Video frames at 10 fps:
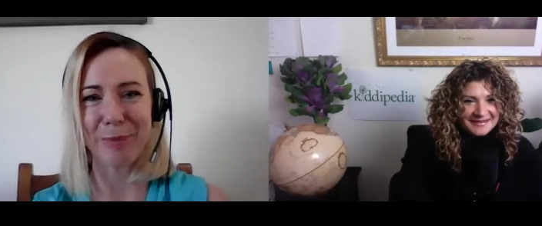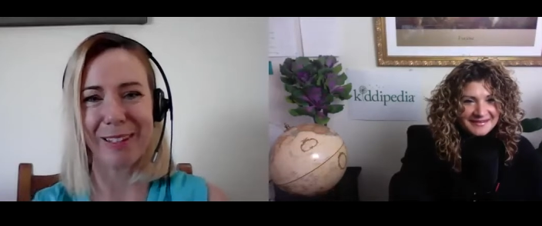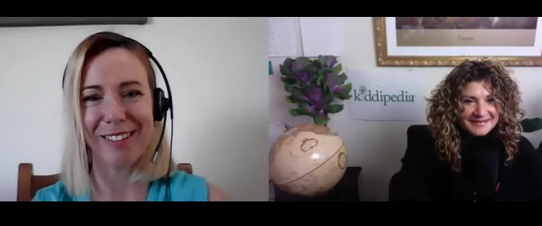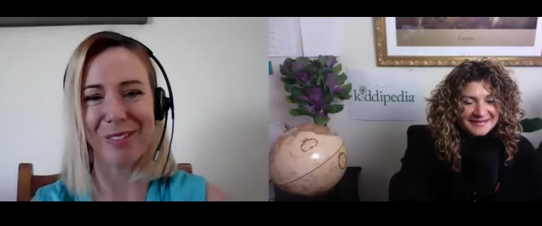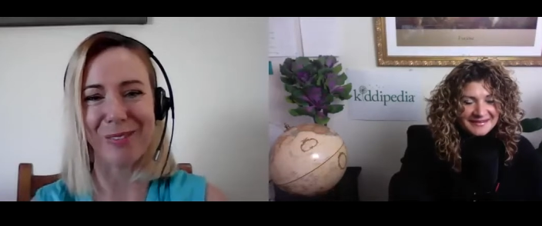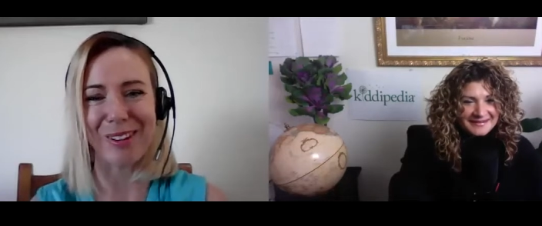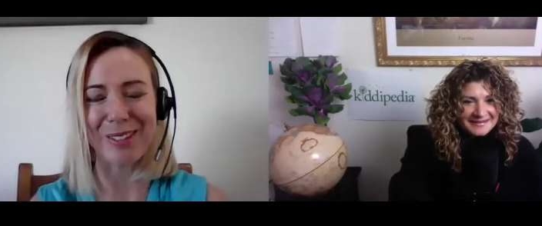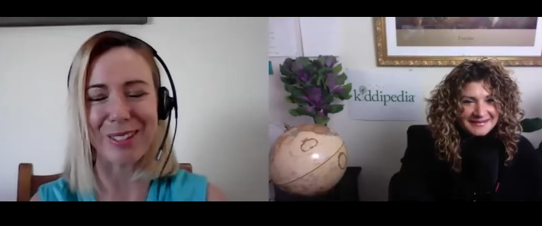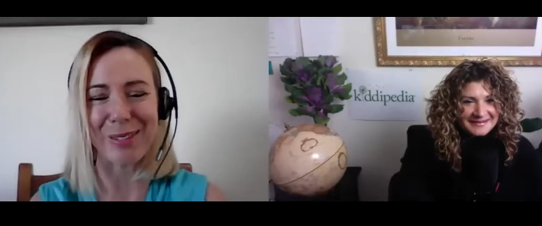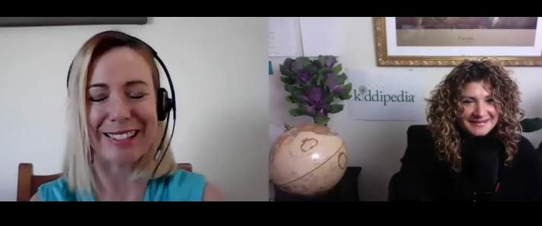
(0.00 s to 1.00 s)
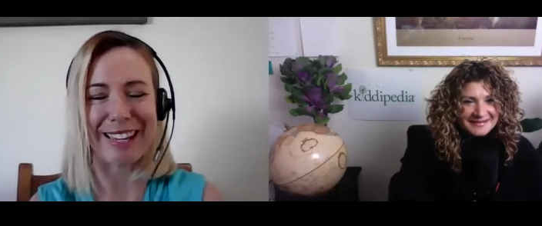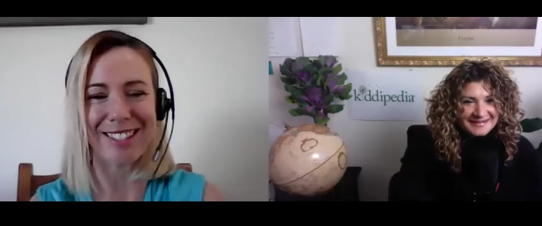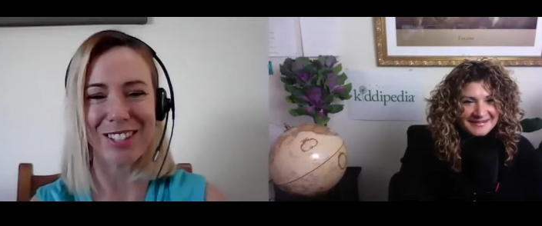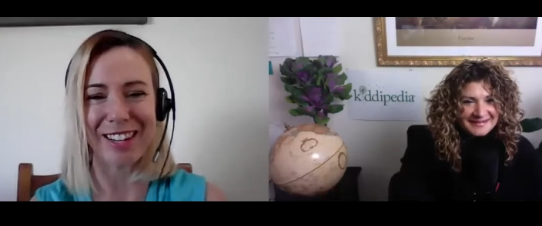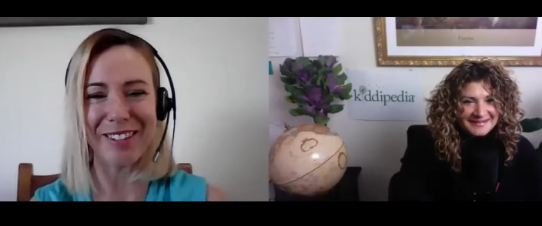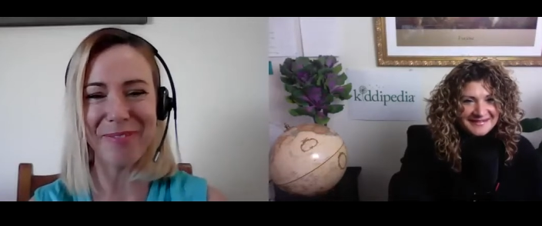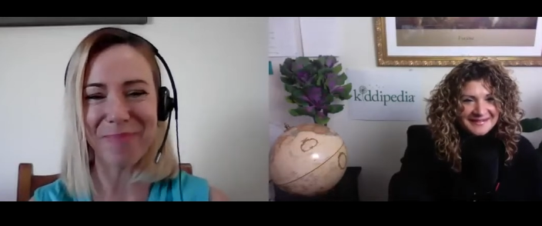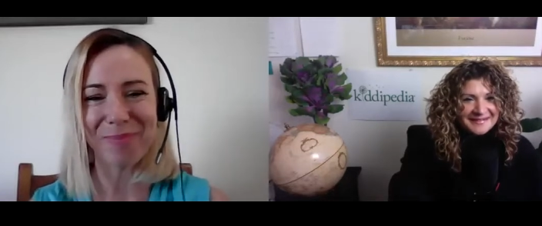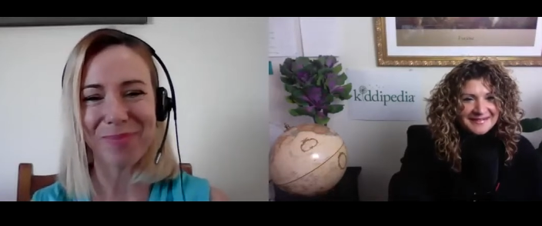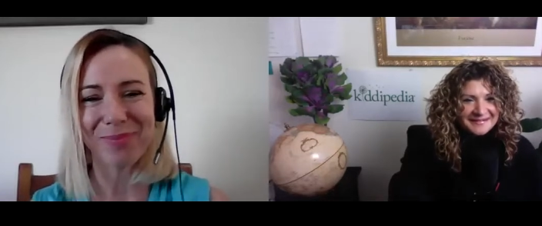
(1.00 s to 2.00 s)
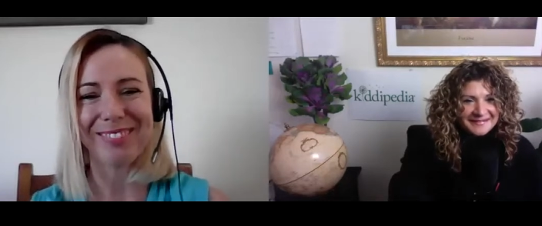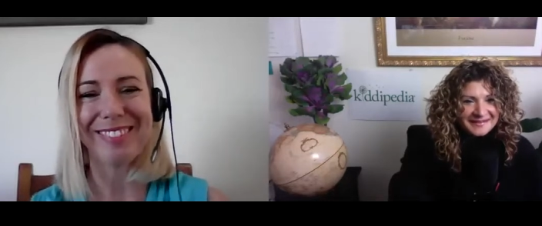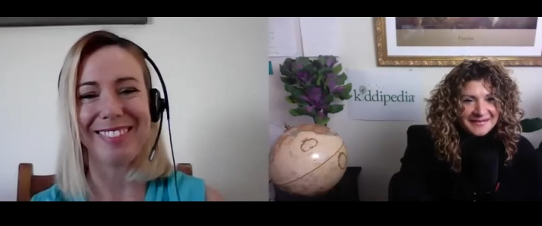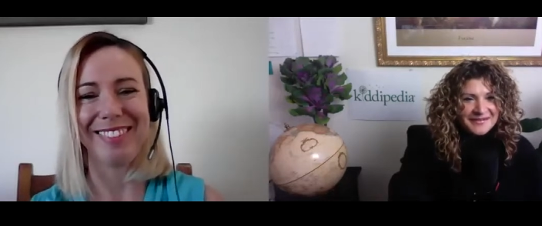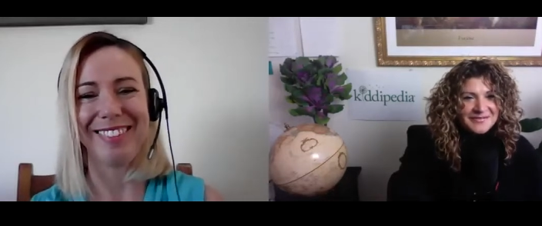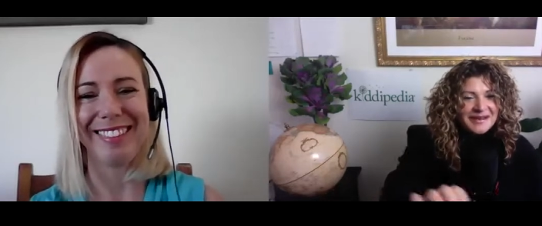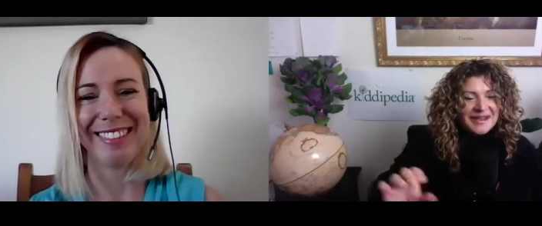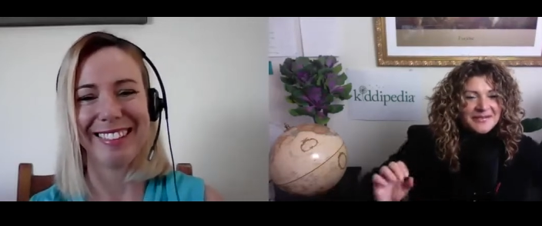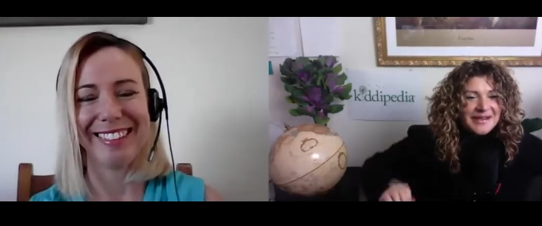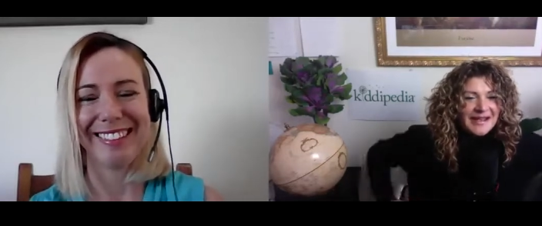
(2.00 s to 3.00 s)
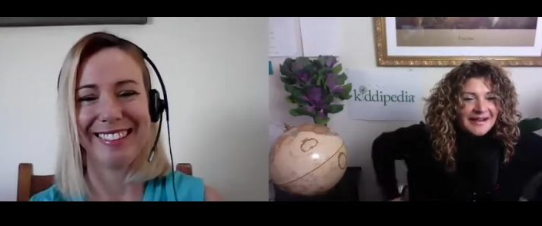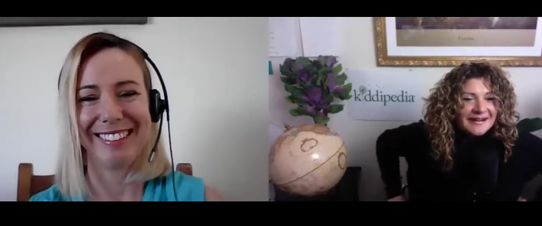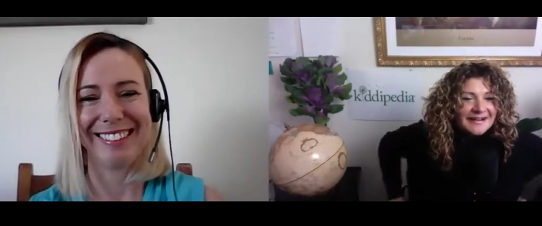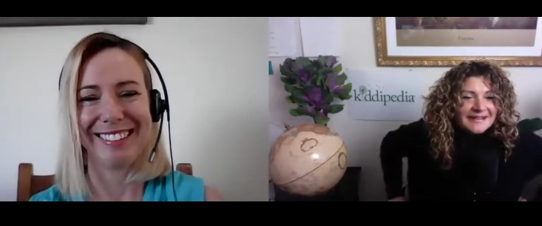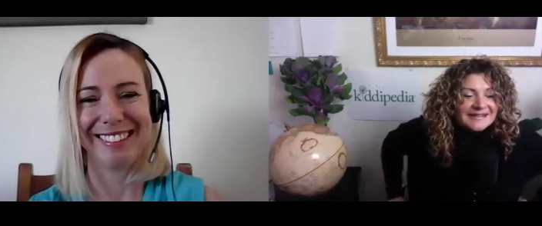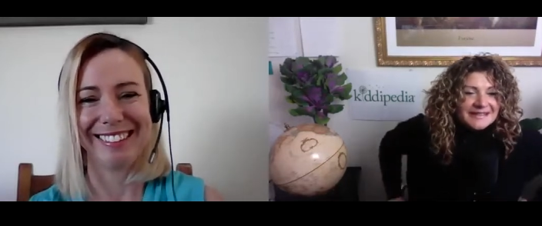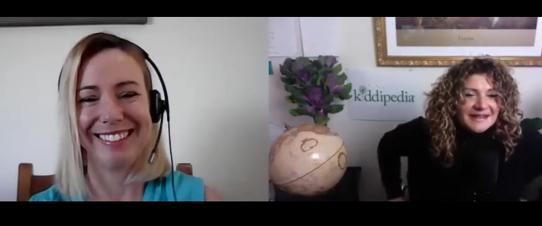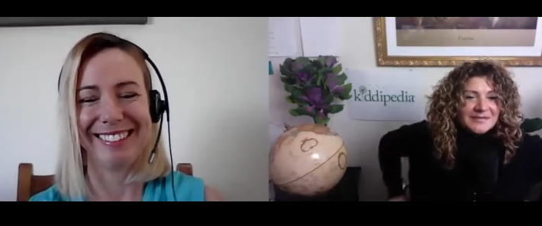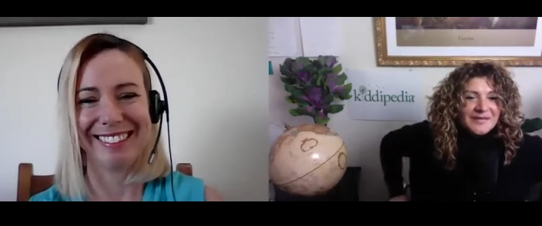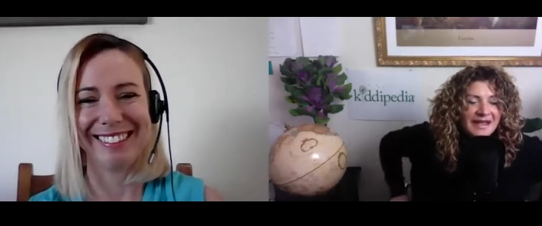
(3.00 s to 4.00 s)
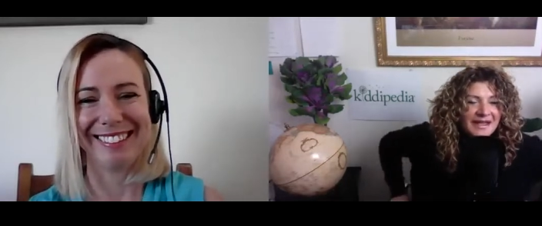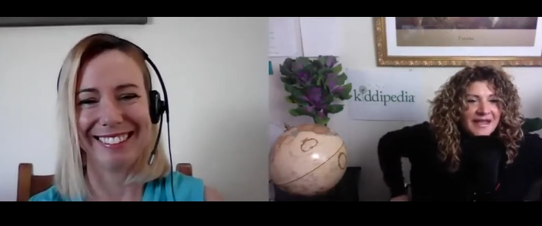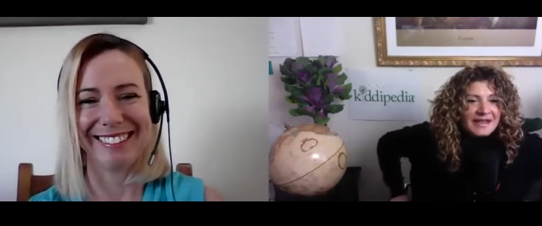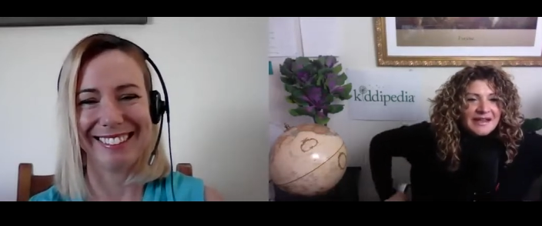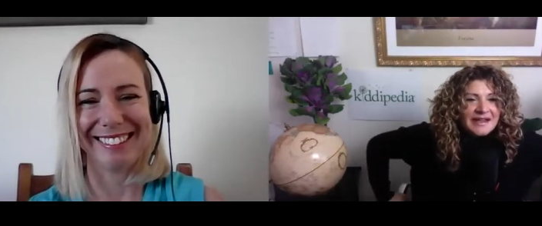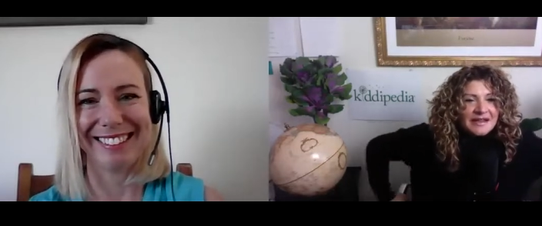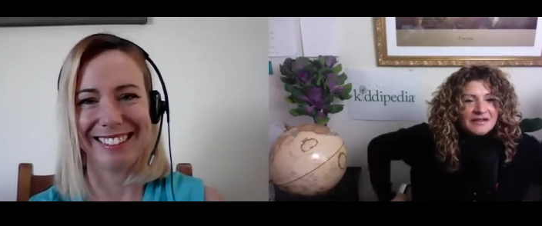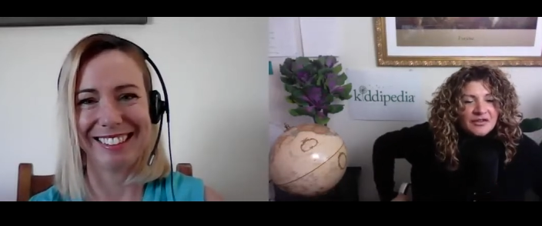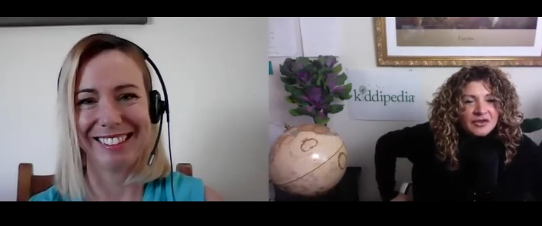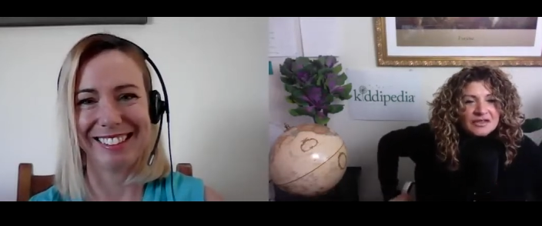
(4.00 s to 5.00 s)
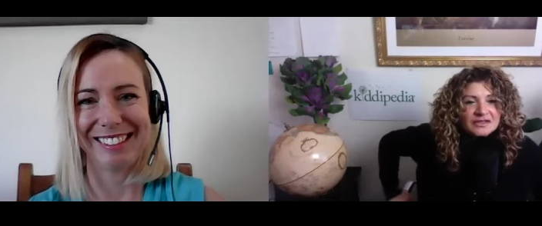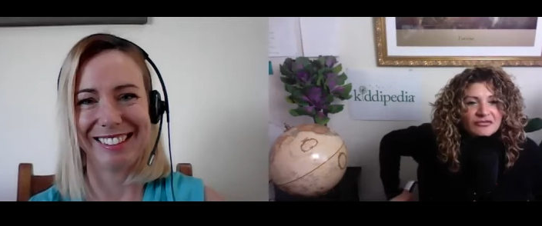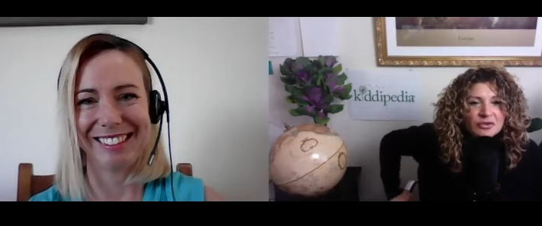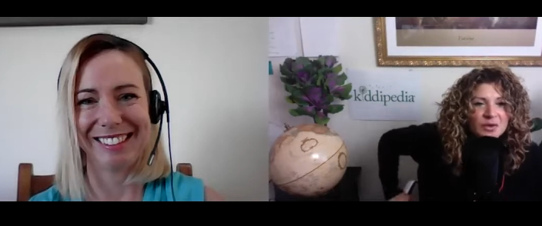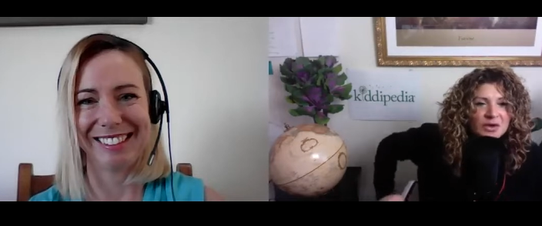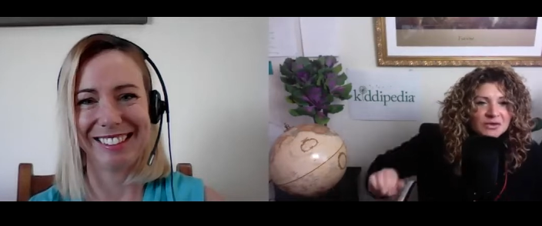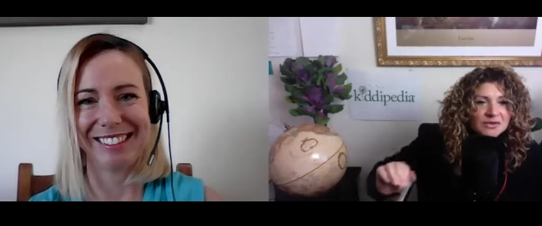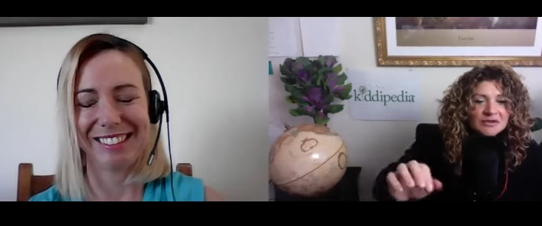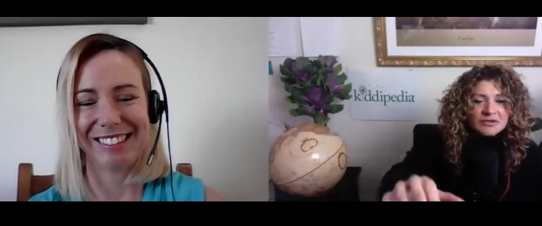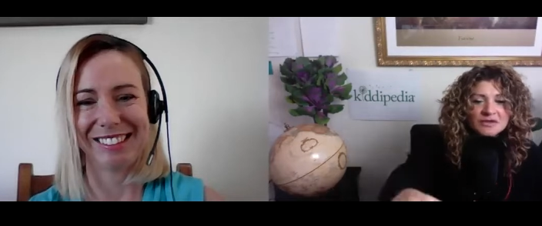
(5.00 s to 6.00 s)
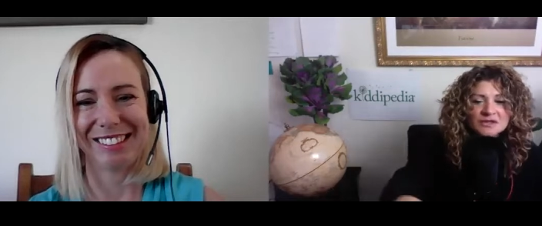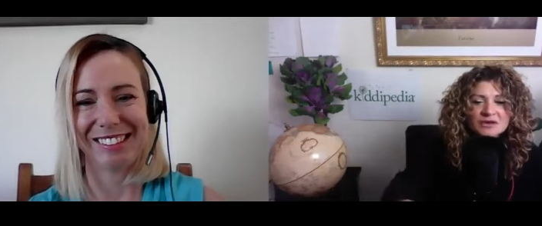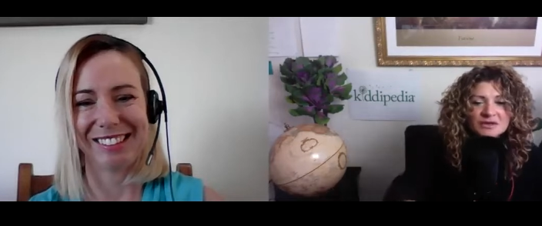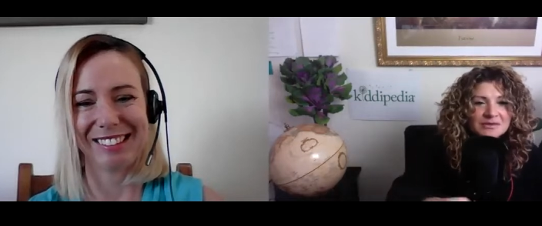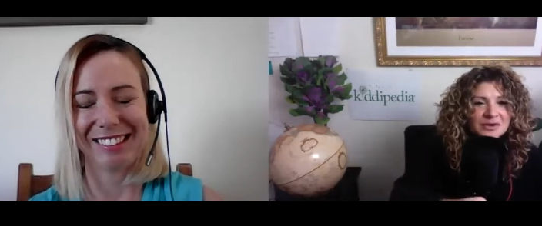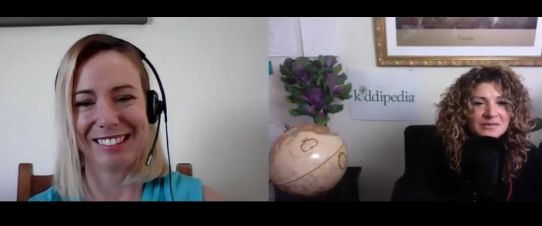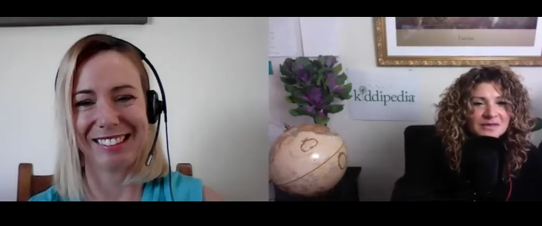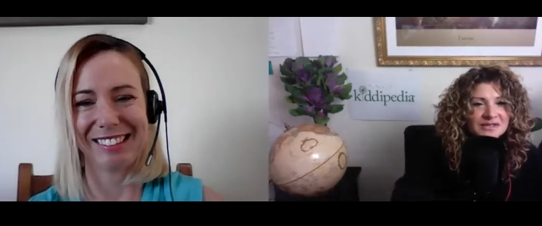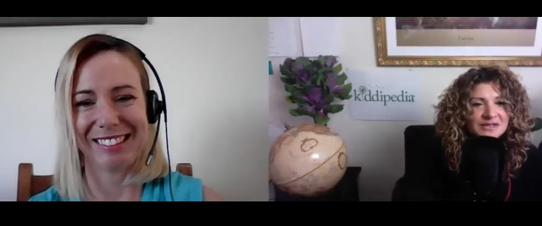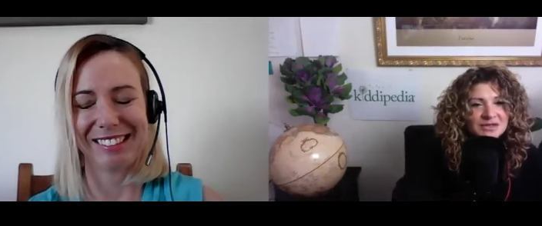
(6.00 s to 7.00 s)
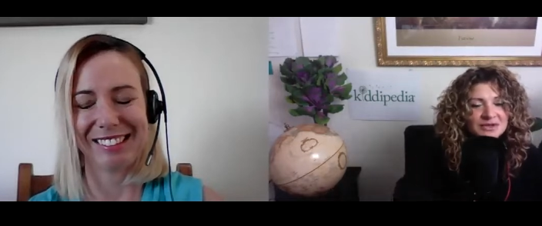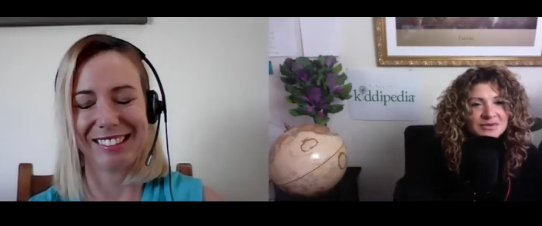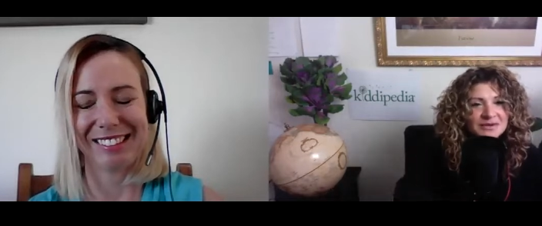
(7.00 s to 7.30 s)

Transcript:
Speaker 1: been a little while since we last
Speaker 2: chatted. I know, but here we are, and um, and in a very different world also at the moment too.